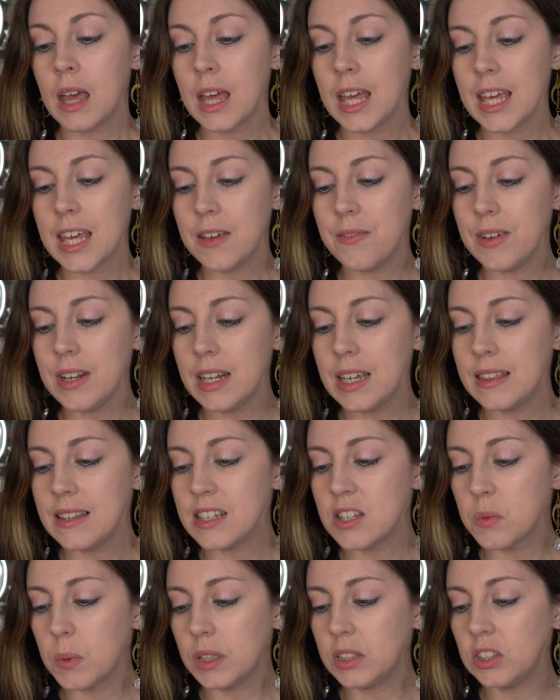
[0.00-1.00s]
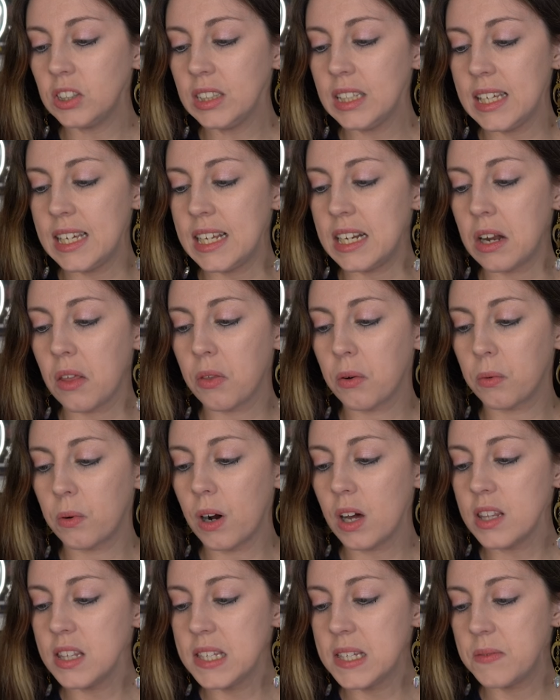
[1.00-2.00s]
Even in the sweltering heat, the
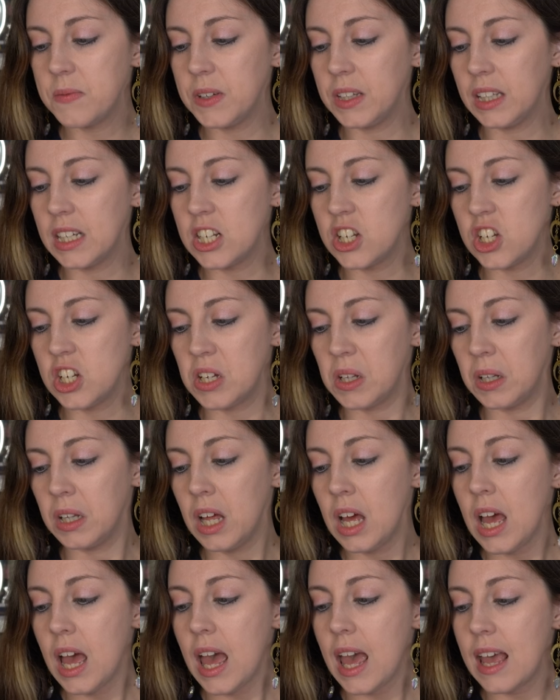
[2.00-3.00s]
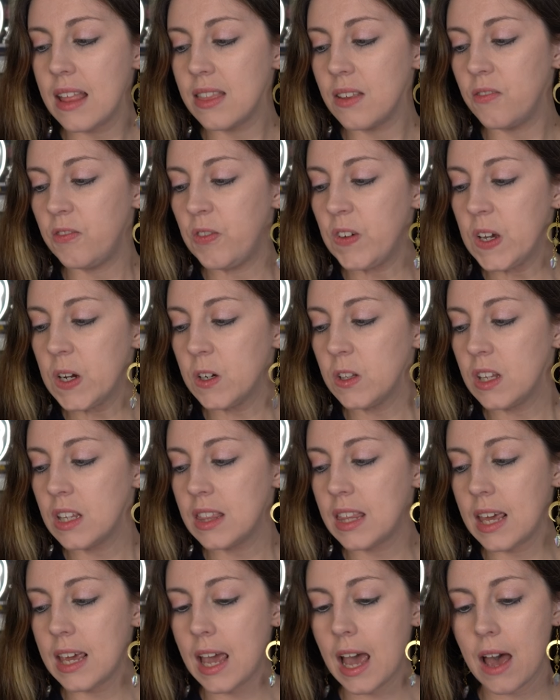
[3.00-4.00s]
Roths feel a chill, and the fear that
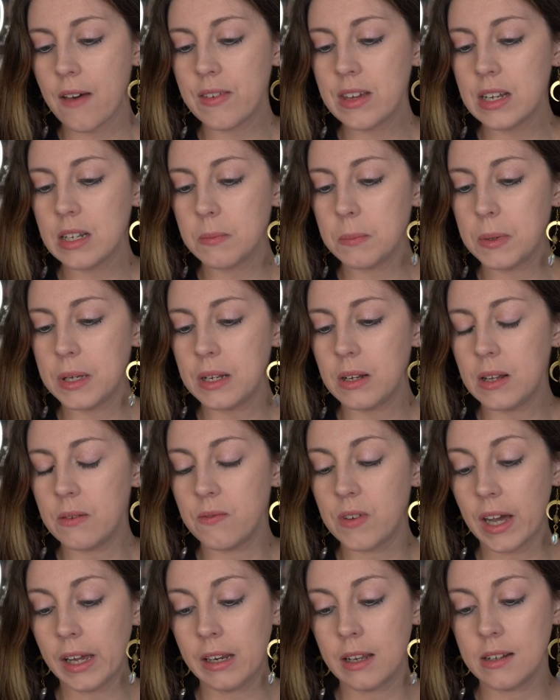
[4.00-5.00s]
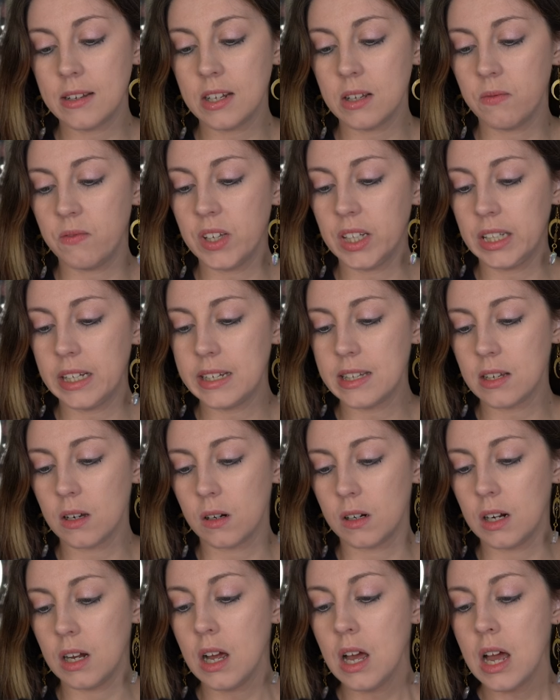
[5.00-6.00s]
they haven't been invited to Villa
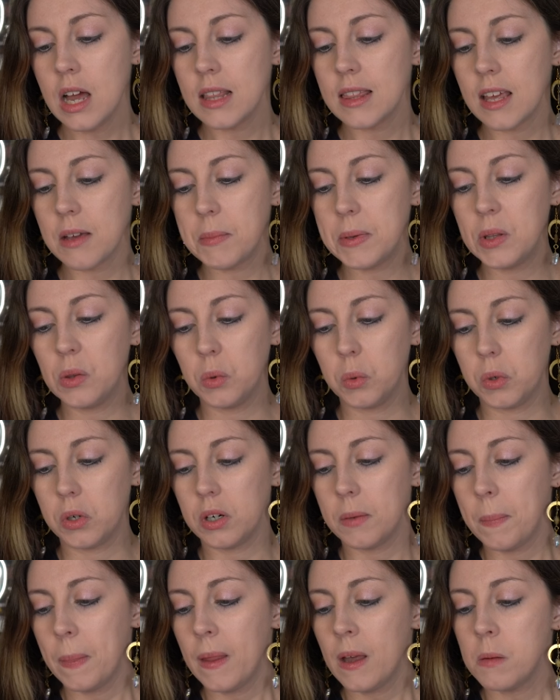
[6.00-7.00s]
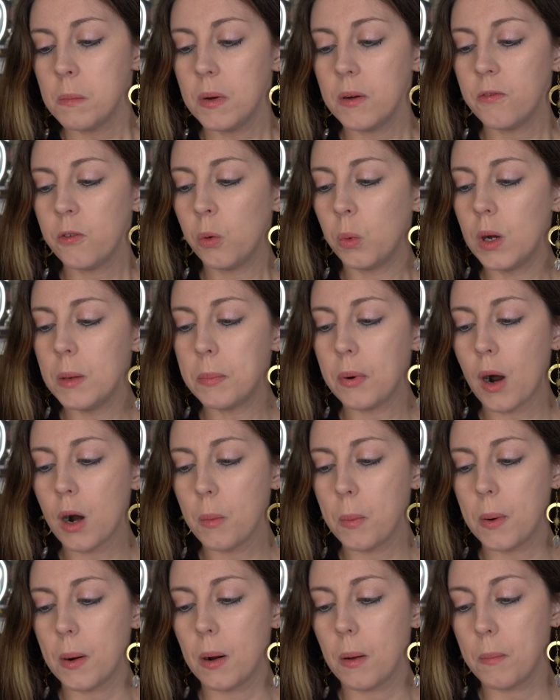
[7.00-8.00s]
Sara, they've been lured. But for what
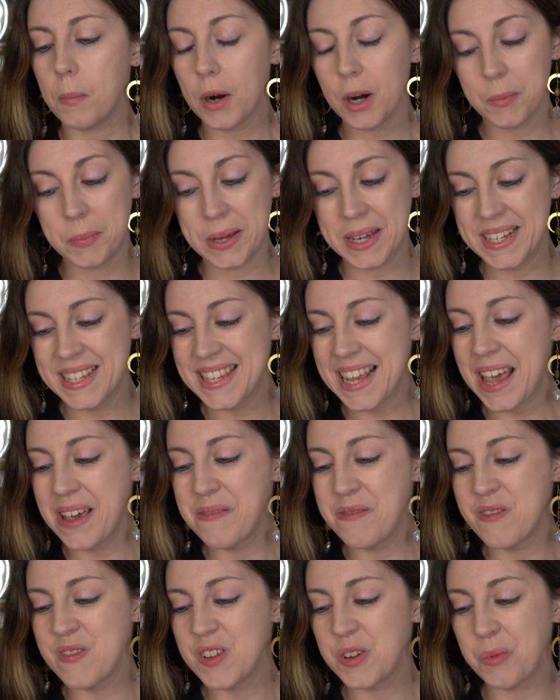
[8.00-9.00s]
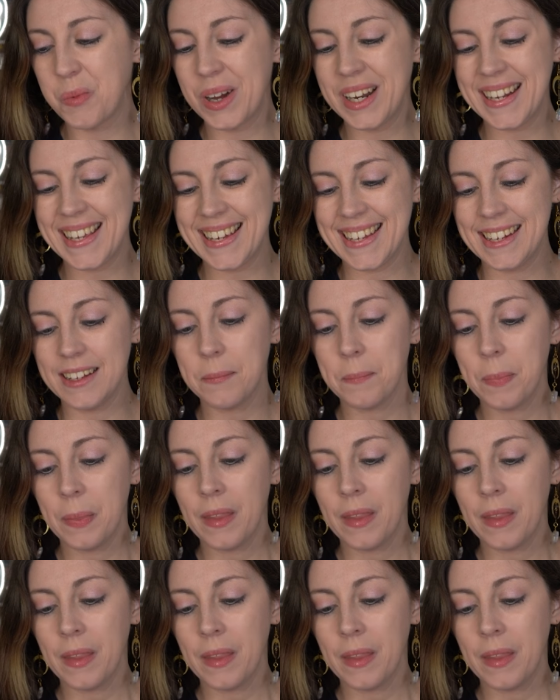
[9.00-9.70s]
purpose and to what end?